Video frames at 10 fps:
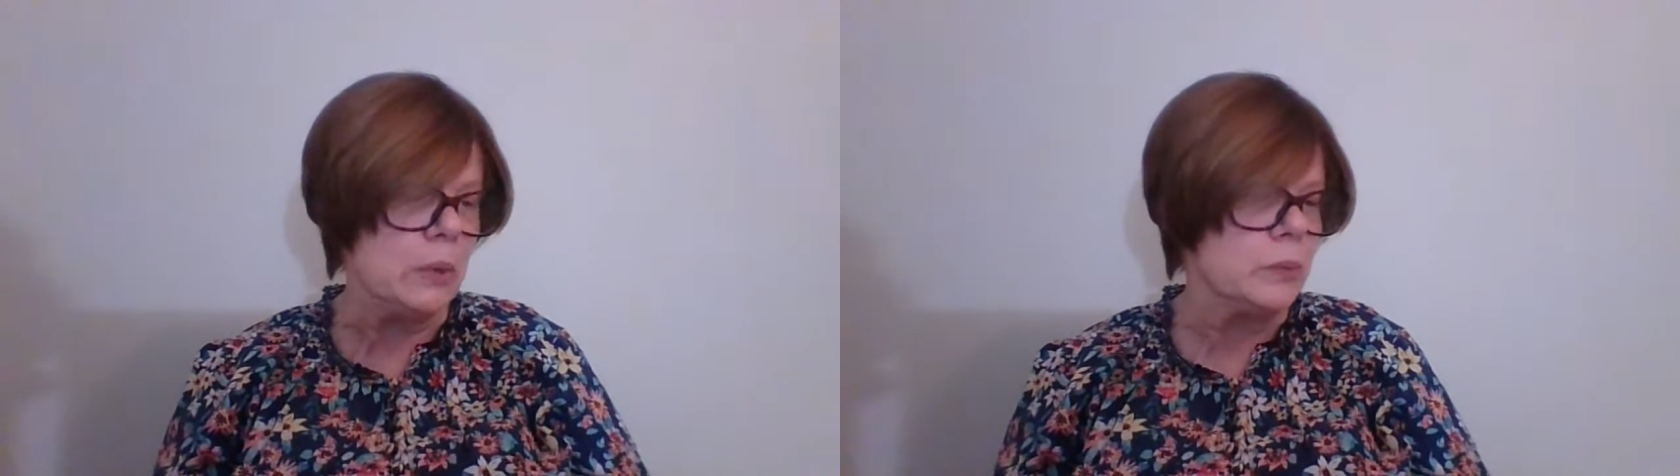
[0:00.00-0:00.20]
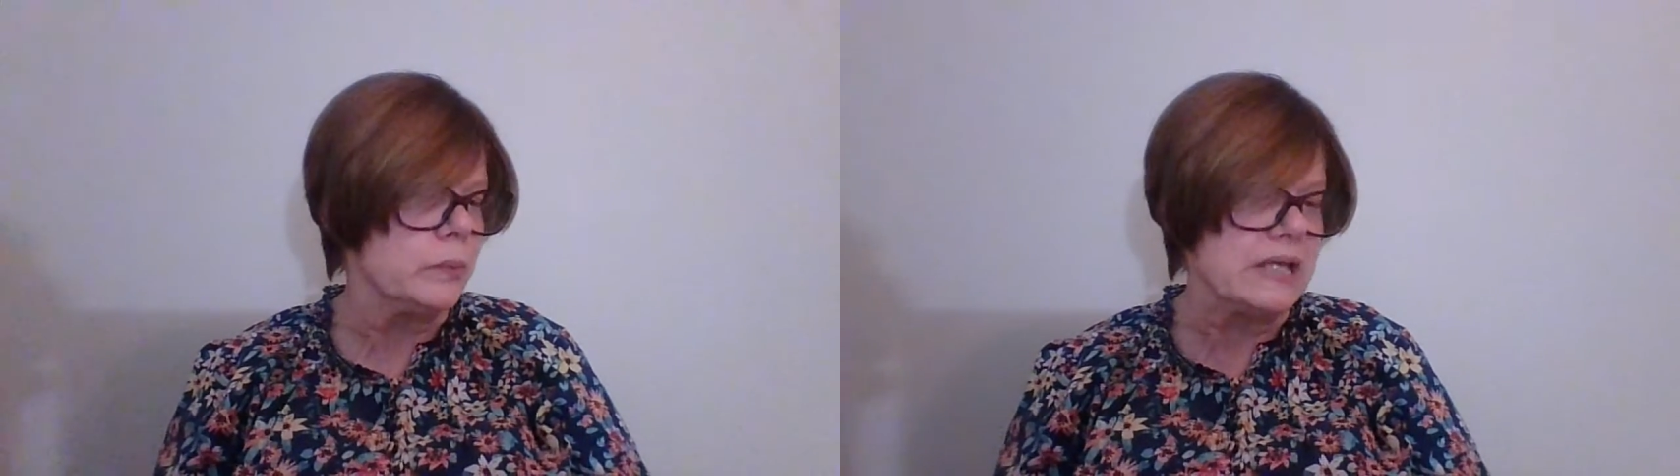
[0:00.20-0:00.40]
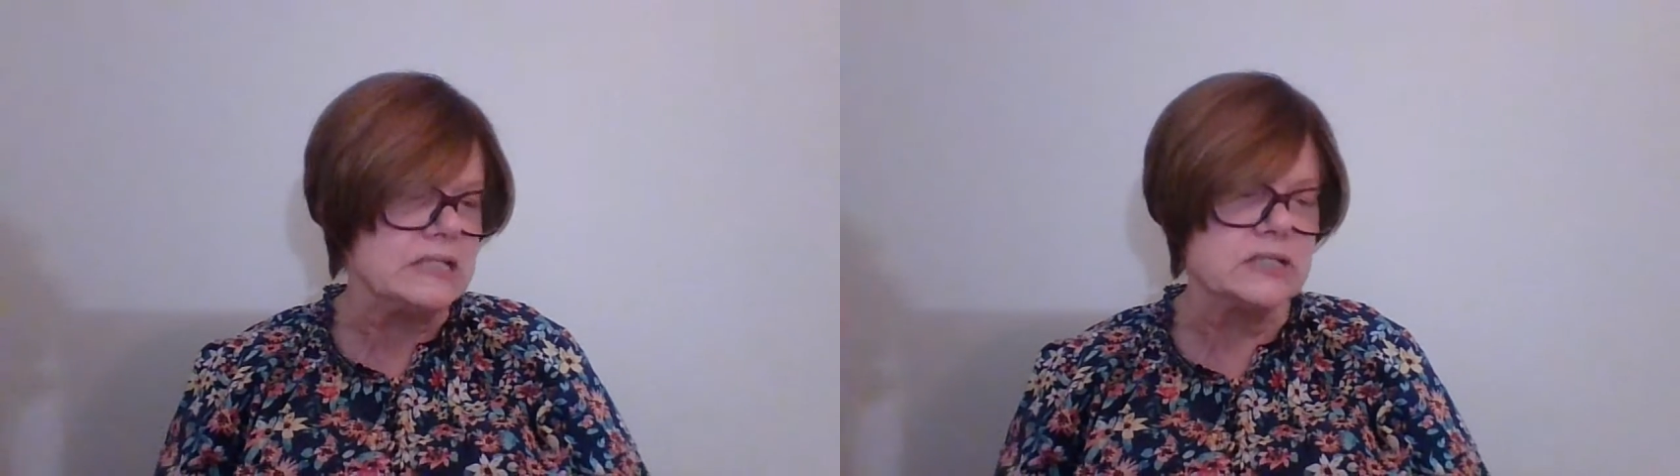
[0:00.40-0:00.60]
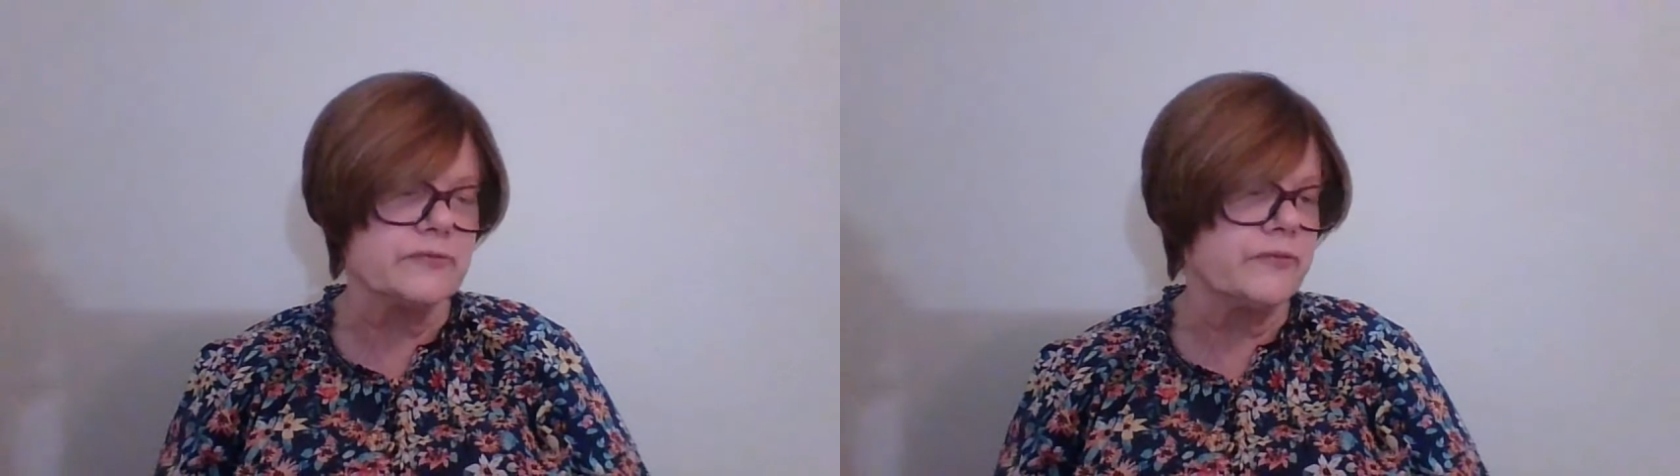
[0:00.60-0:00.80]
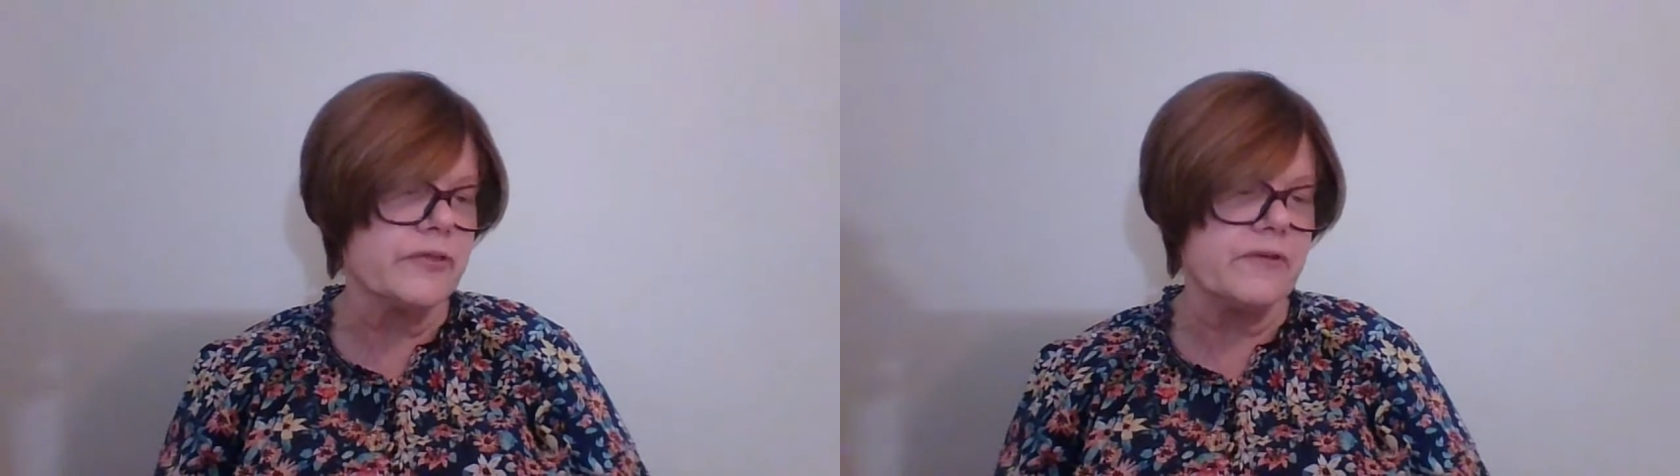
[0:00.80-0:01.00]
raced
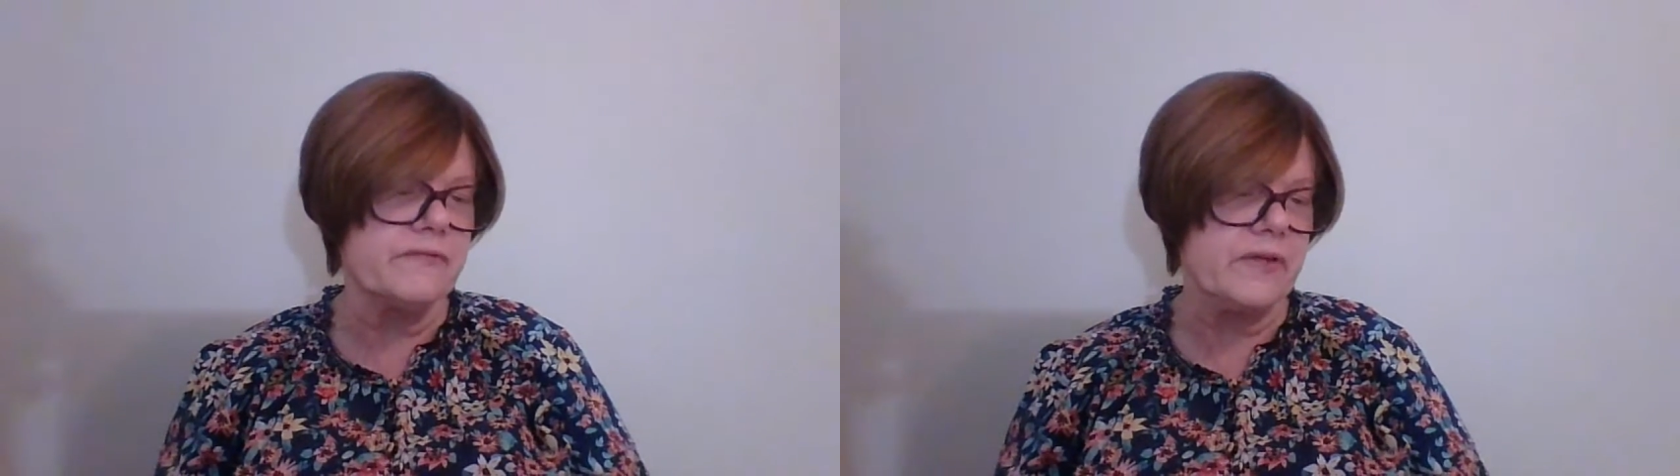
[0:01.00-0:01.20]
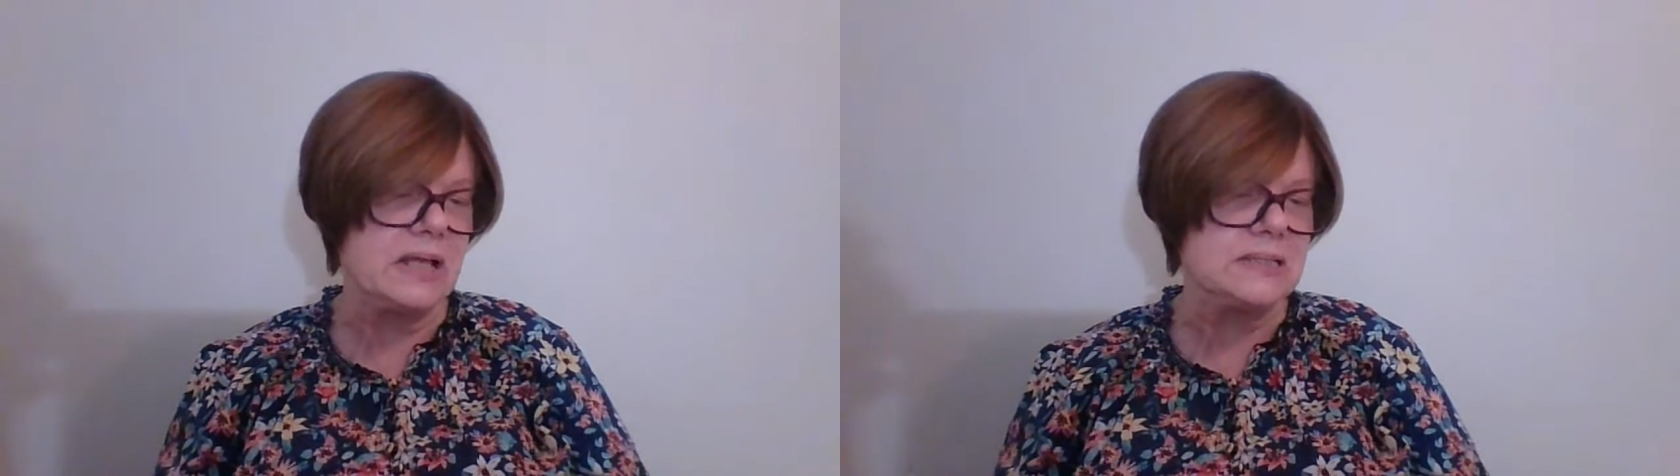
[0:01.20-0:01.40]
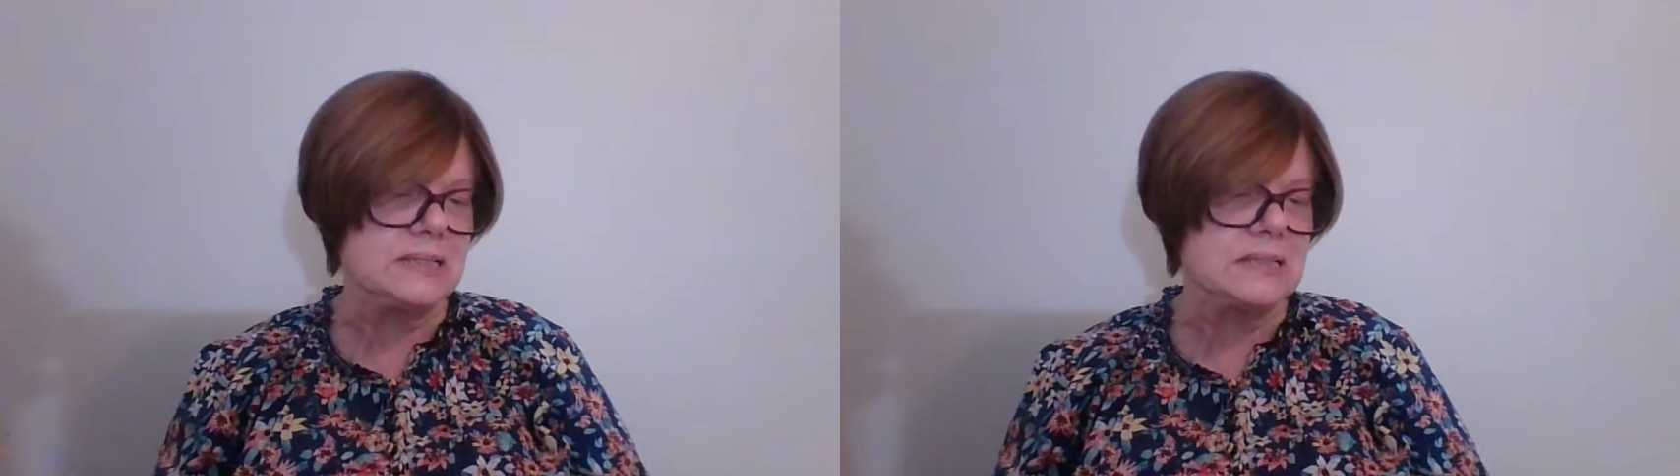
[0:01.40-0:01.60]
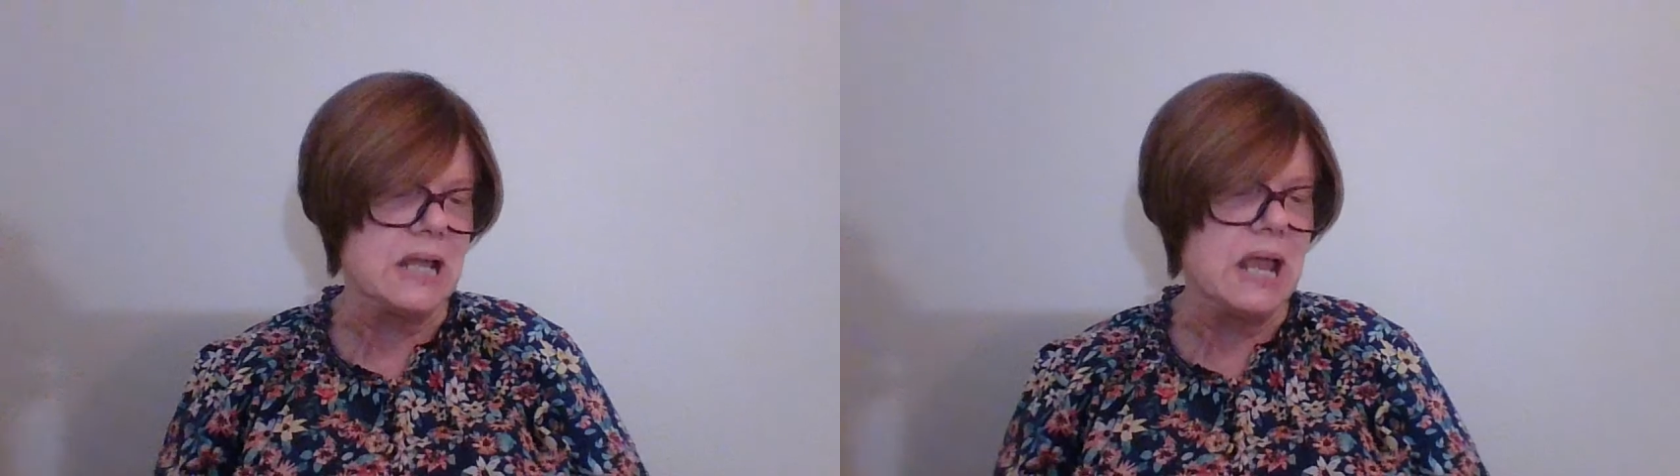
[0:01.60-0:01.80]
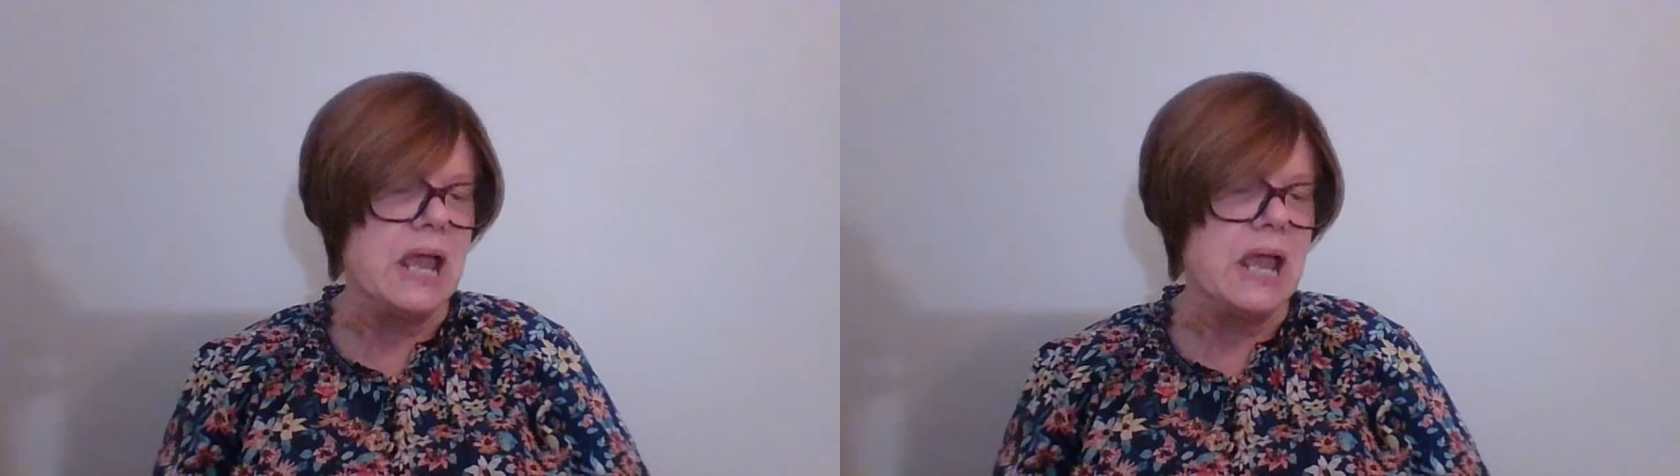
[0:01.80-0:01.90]
for the fence.